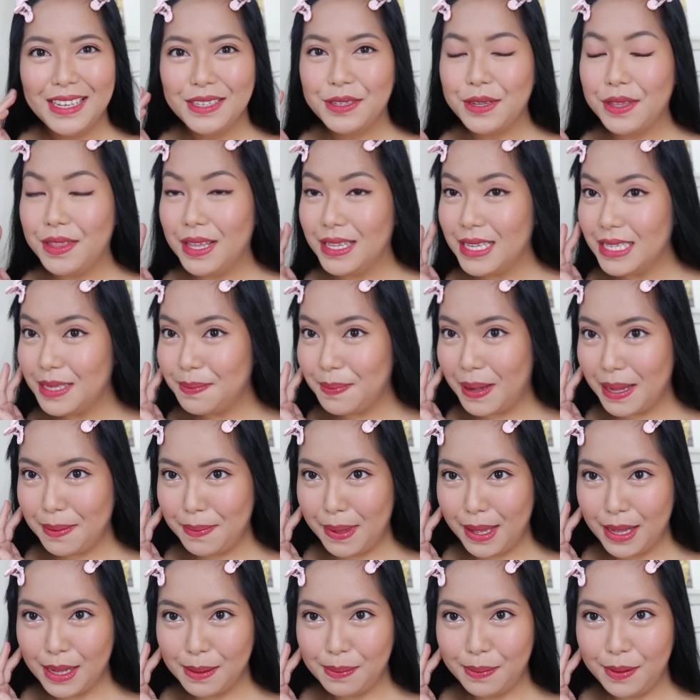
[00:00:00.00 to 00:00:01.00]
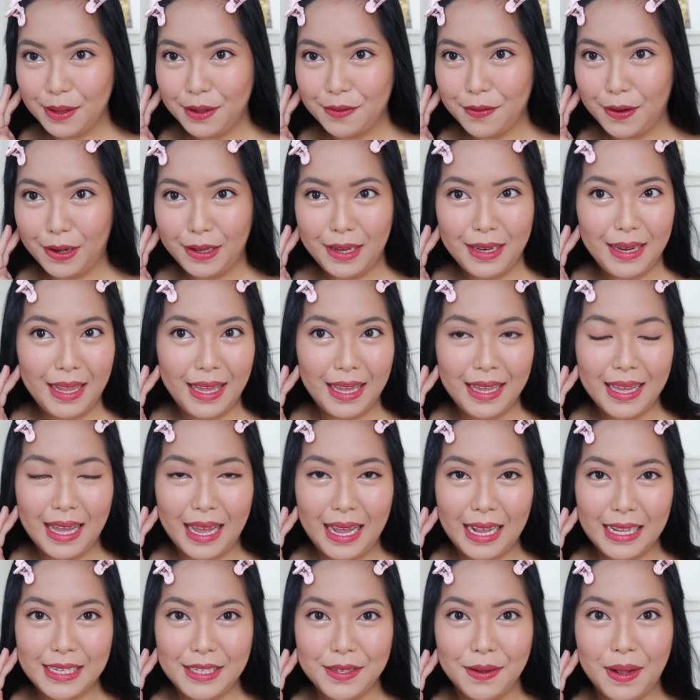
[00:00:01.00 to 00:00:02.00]
So this is my makeup look for today,
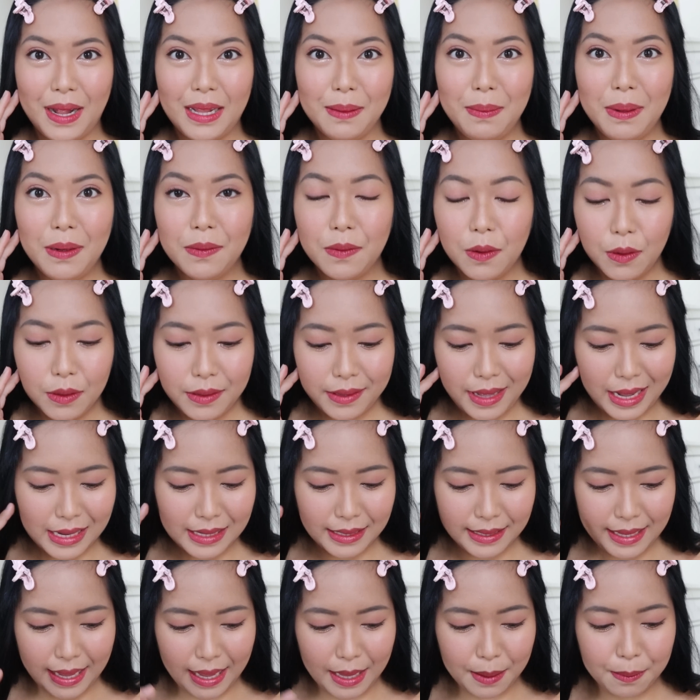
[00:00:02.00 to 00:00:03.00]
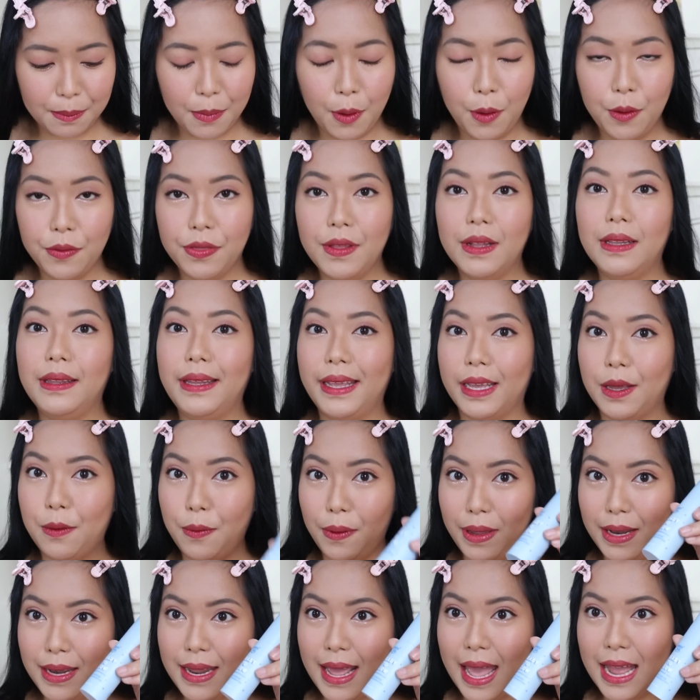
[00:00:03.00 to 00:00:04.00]
guys. So I'll be road testing both the
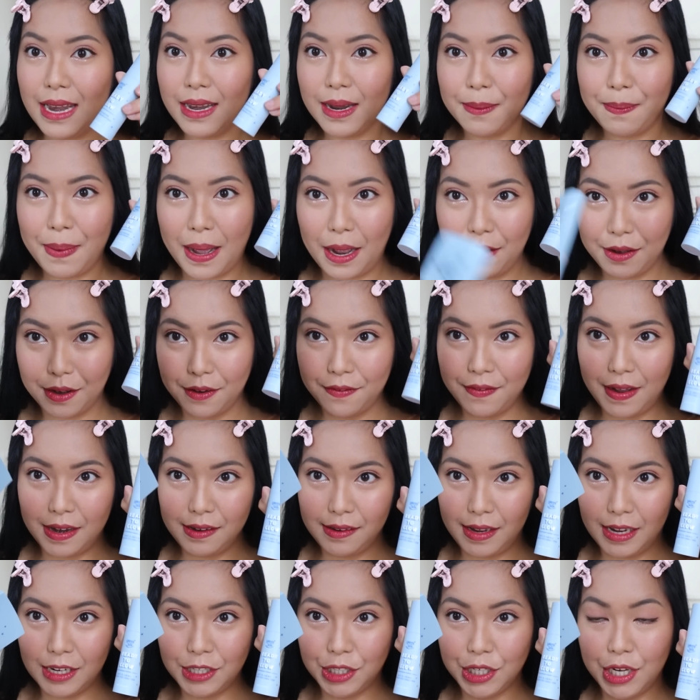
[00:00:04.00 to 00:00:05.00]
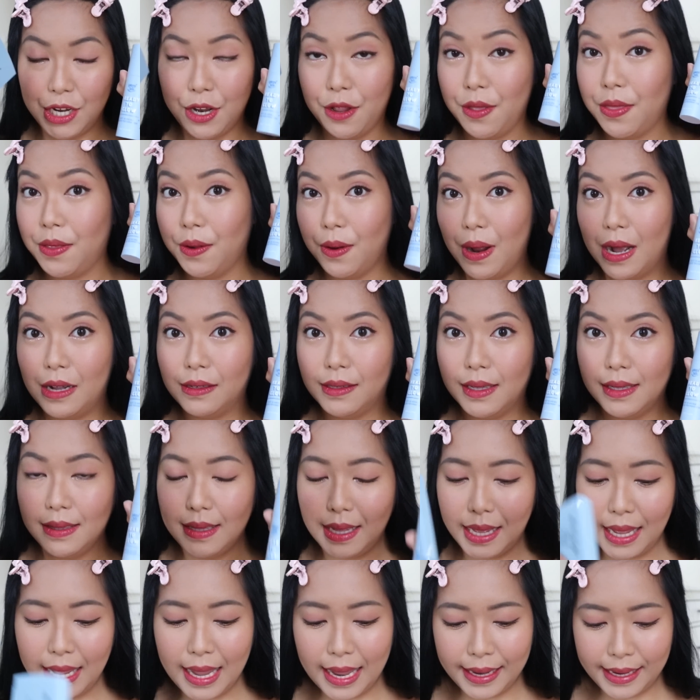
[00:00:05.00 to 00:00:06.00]
liquid and the powder foundation throughout the
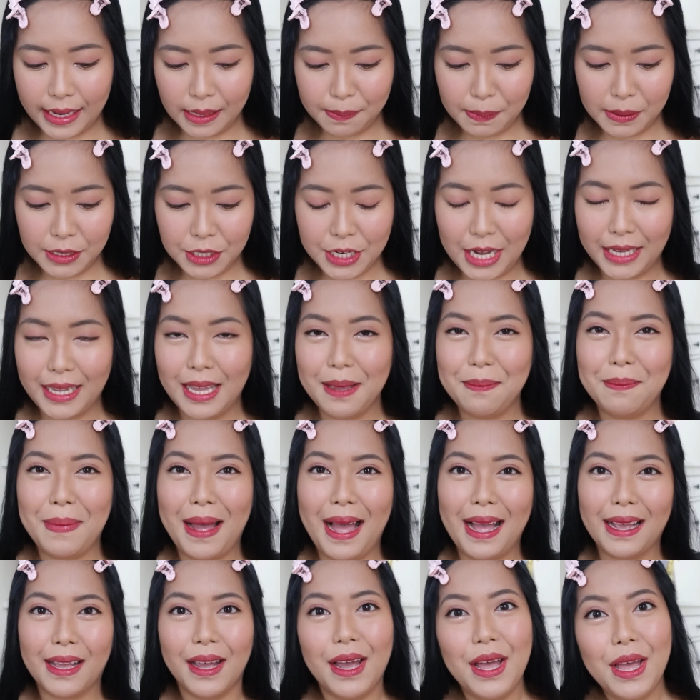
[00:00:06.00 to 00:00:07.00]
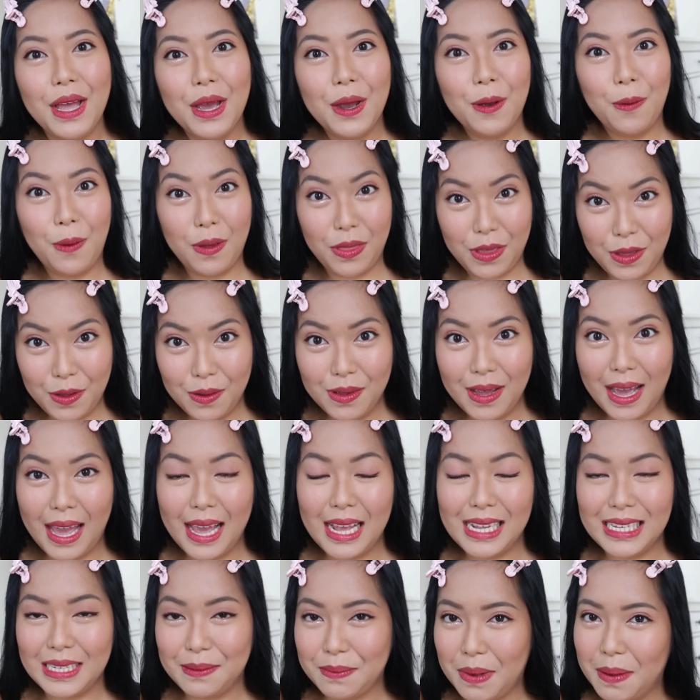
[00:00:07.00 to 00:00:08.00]
day, and I'll be checking back with you
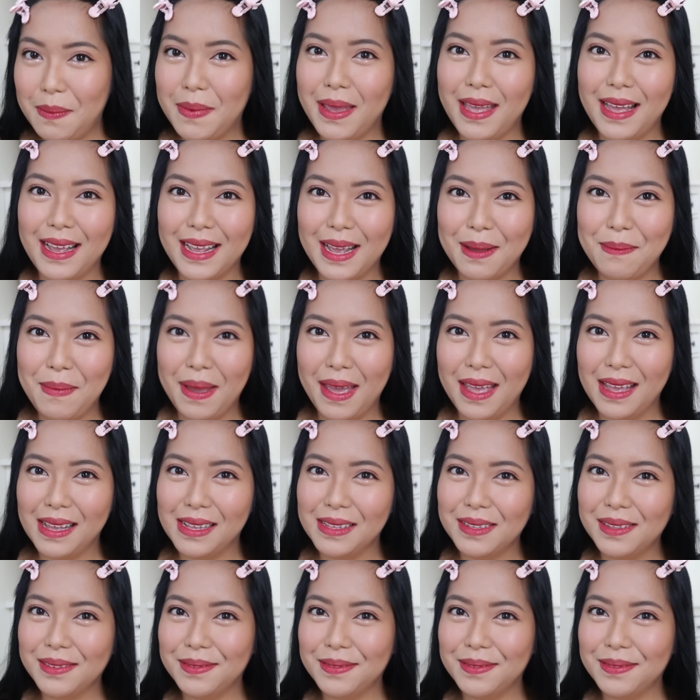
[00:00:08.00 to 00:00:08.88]
guys mamayang gabi.